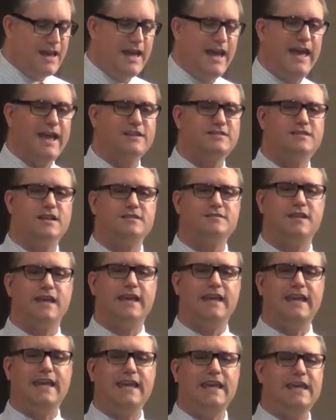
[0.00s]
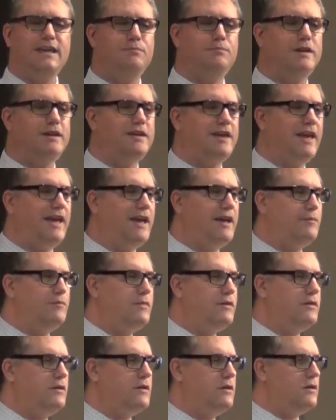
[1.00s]
and it says that he
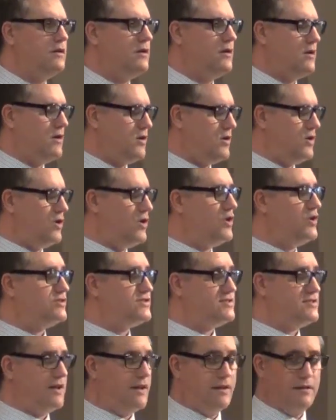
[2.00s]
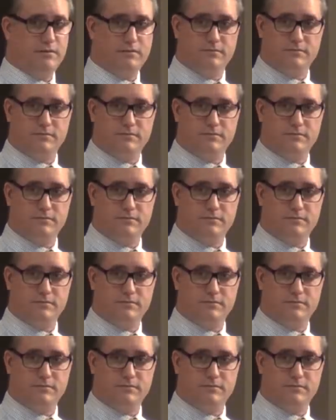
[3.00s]
became her son.